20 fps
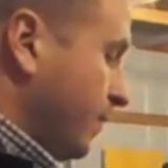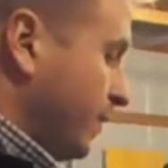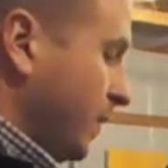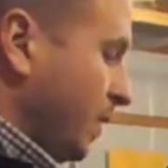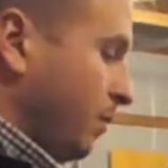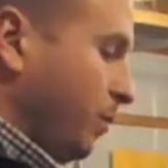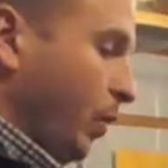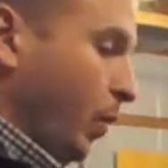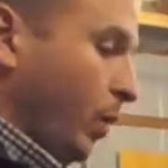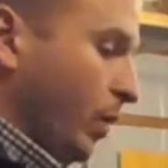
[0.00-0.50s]

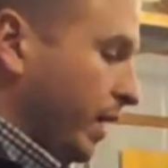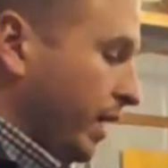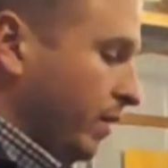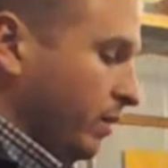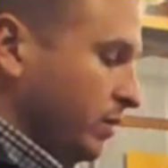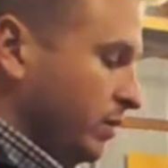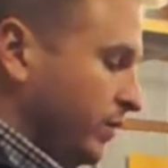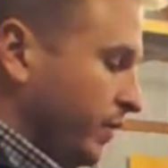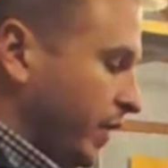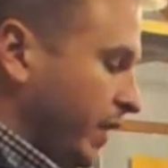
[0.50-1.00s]
a bowl
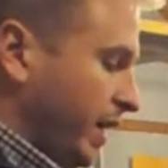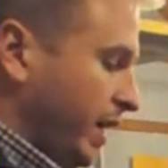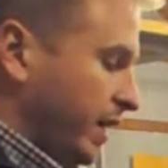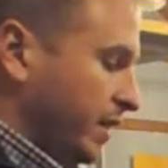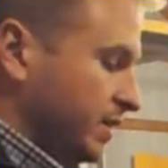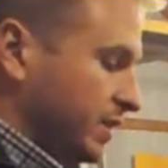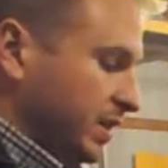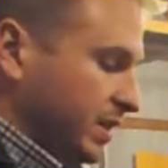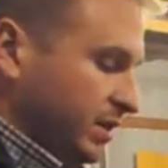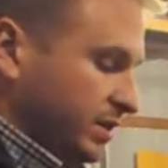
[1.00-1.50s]
gouge for that.
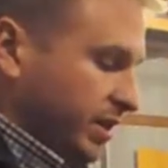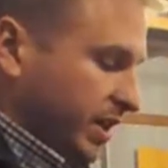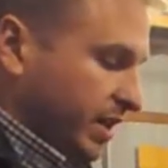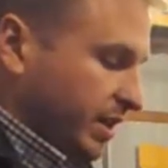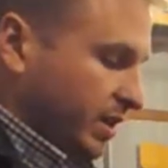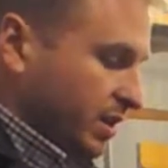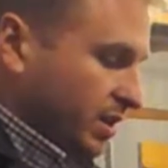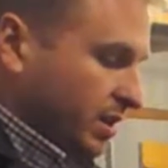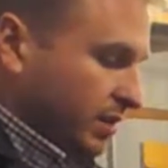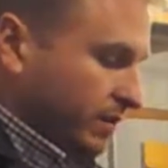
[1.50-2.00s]
It's a little
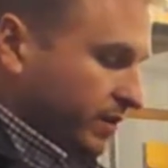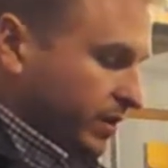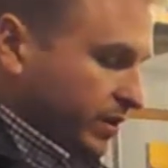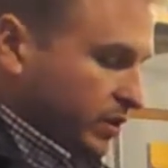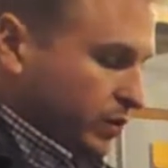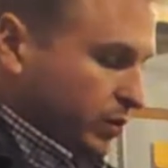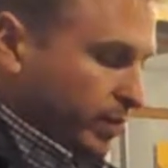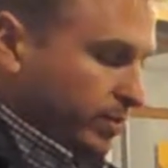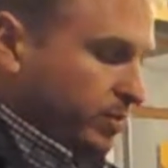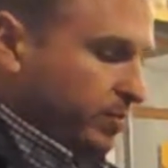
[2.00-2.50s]
tighter curve and
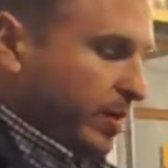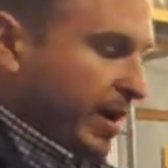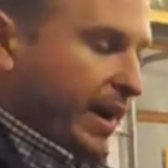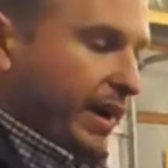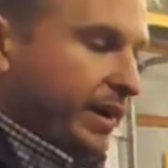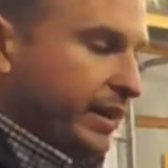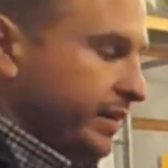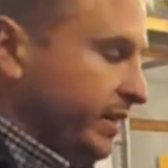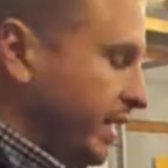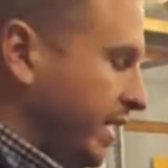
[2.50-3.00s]
it sweeps
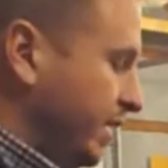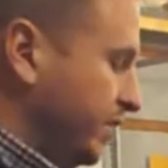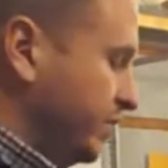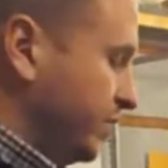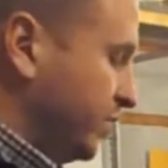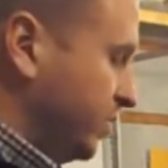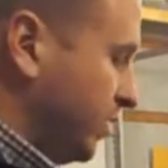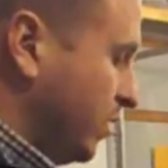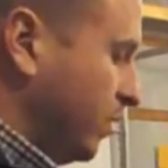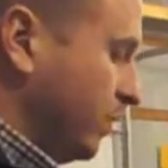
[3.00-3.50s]
back on the
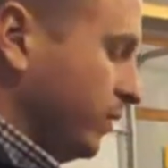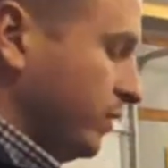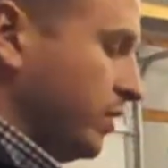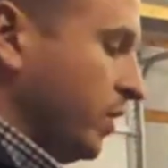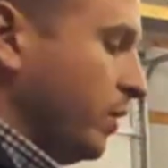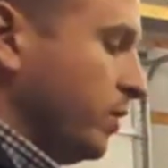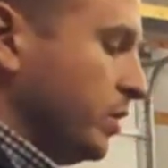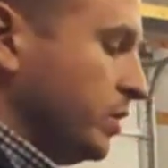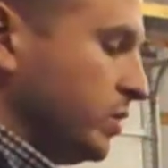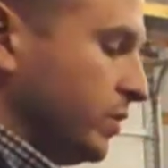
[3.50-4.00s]
edges. So
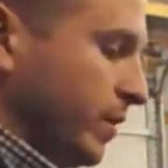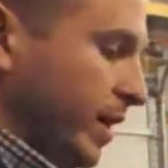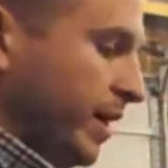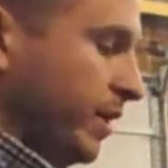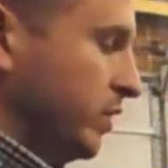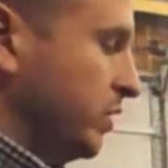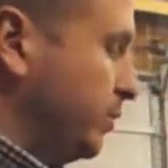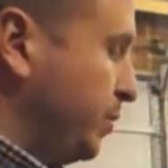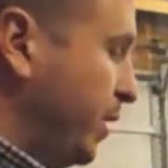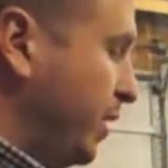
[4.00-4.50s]
don't use a
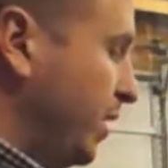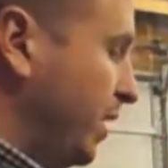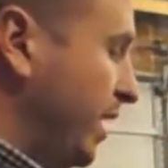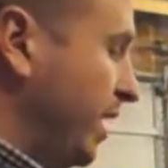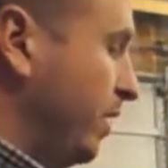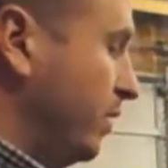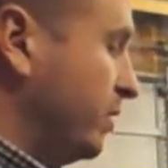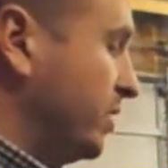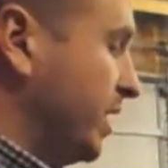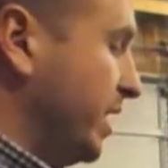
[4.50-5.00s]
regular spindle
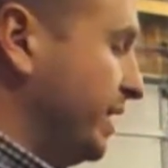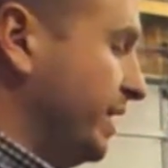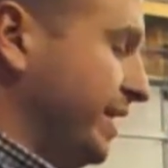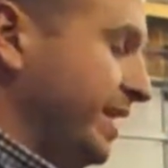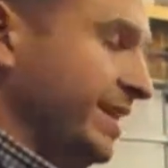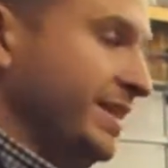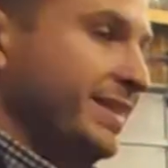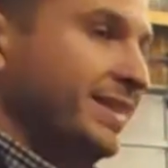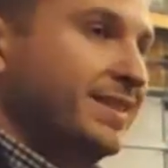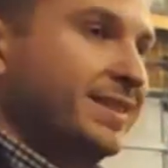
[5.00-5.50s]
gouge on
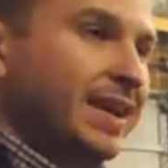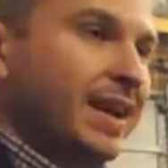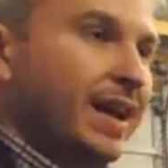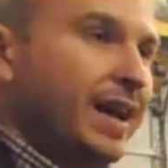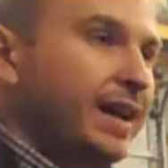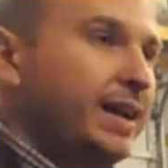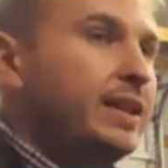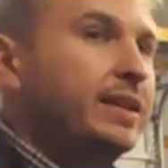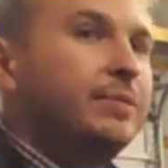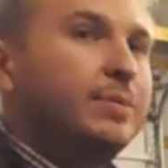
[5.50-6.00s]
the
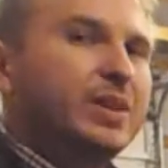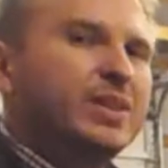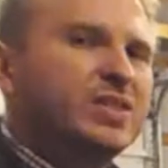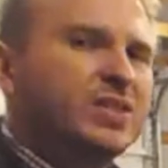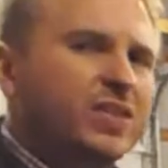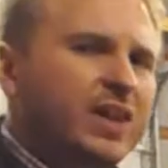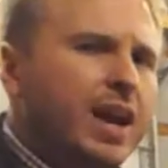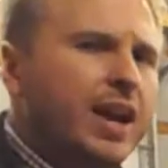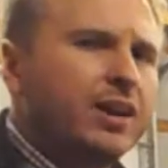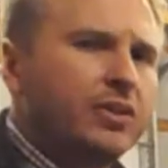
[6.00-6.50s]
inside,
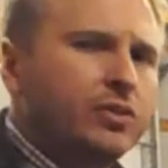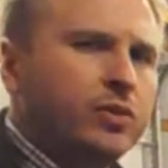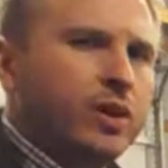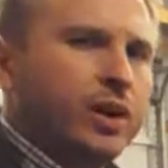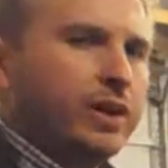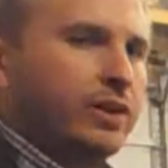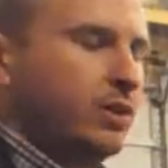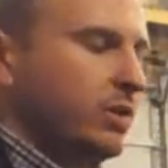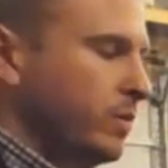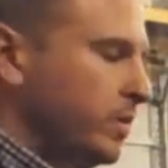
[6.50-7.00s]
basically end
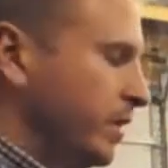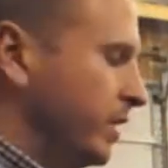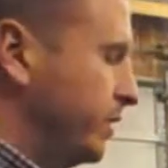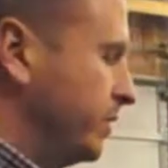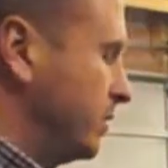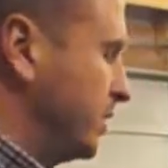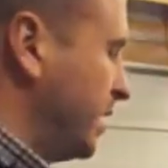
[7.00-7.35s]
grain. Don't want to use